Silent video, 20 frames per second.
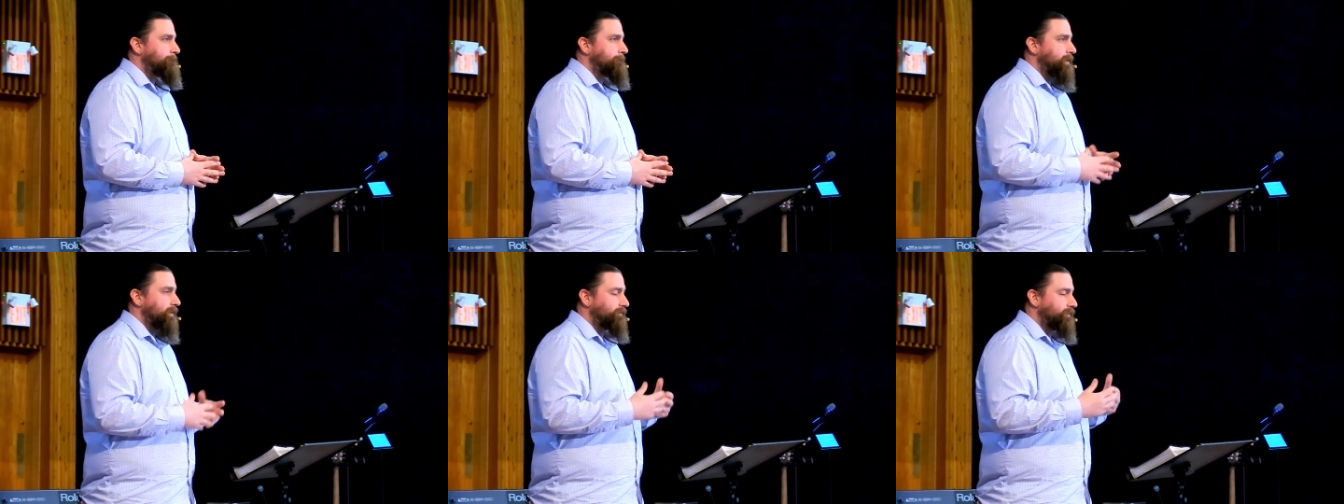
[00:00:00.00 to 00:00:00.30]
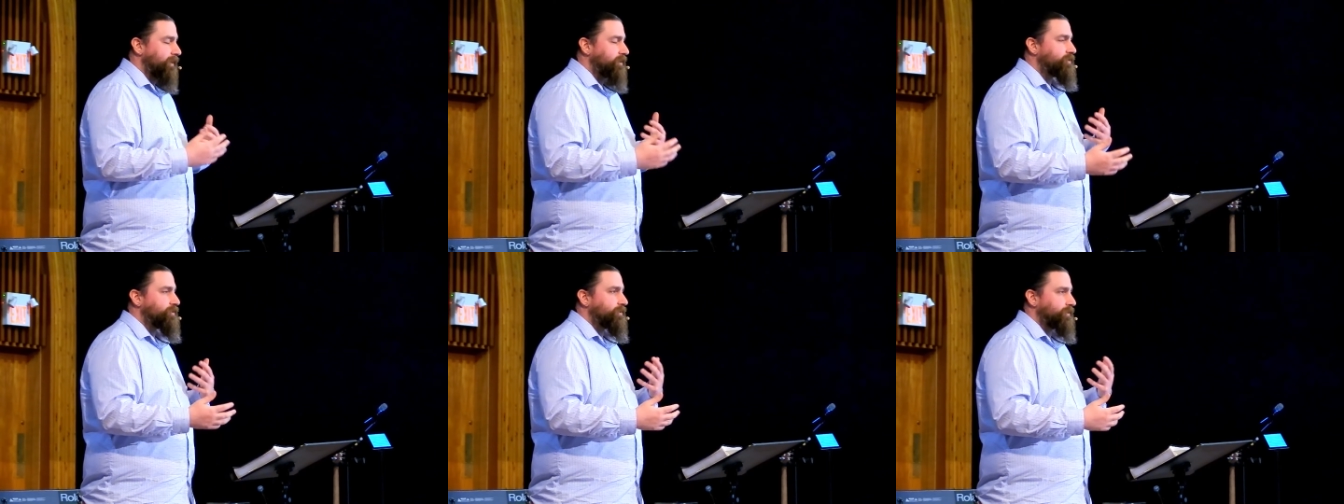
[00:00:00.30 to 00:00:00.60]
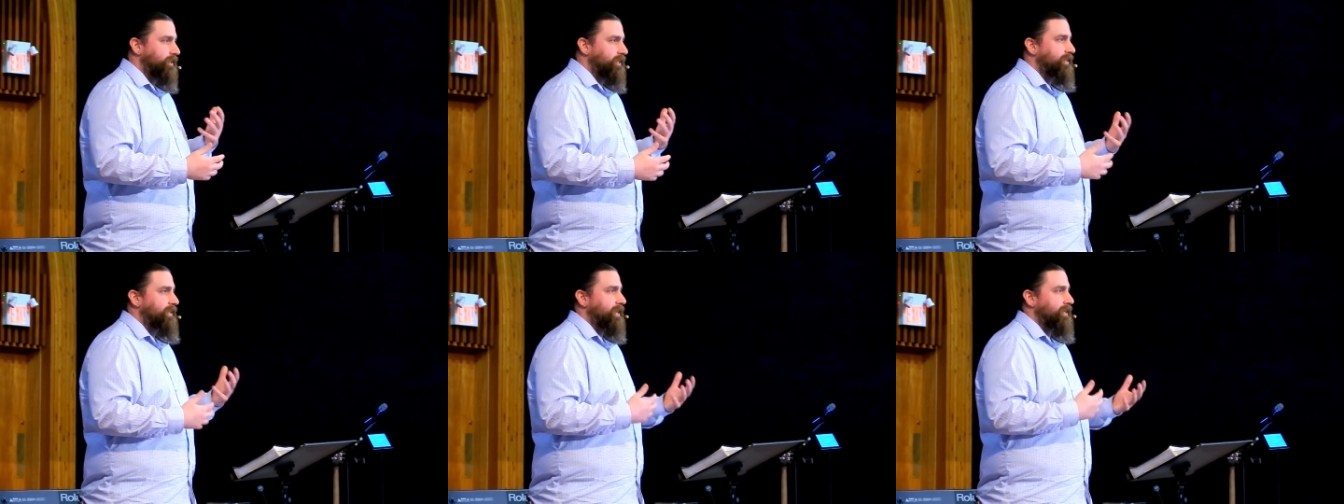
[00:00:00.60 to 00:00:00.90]

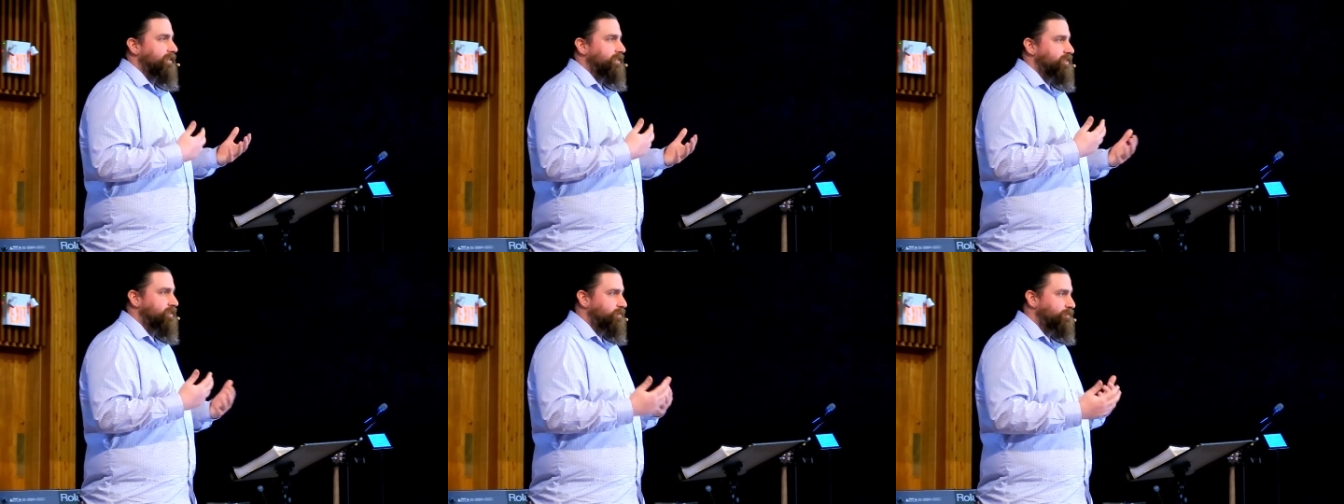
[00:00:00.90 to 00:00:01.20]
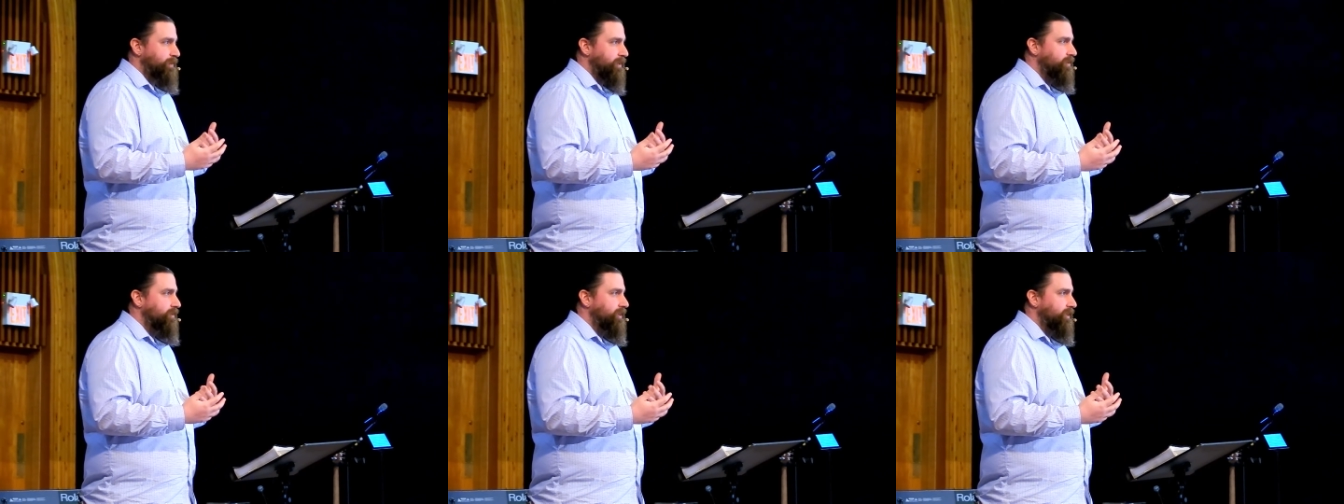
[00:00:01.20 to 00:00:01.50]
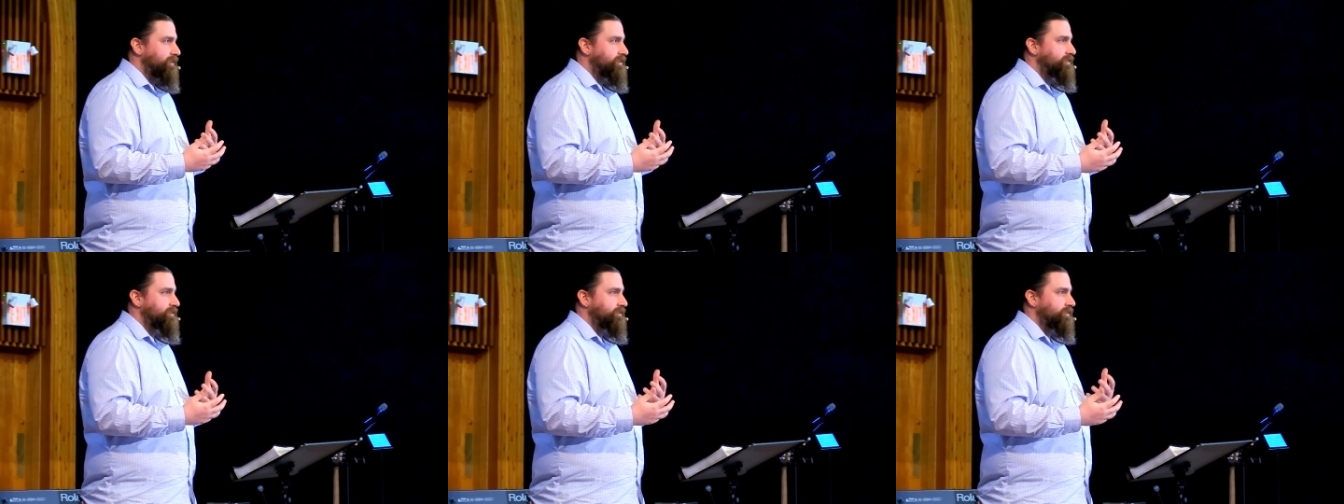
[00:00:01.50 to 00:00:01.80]
Eventually, that
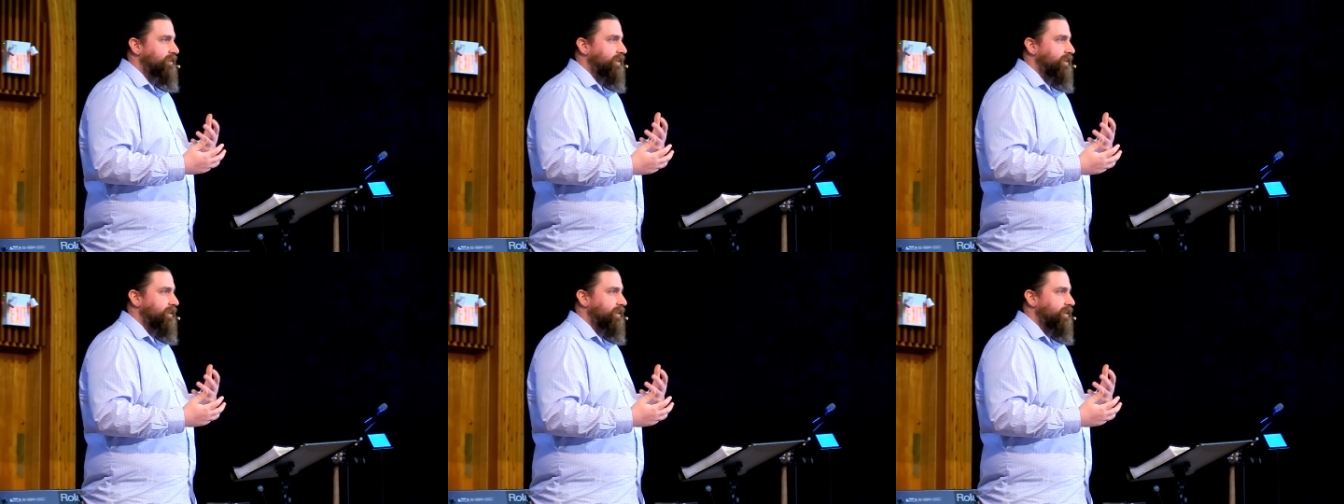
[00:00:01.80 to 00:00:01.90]
experience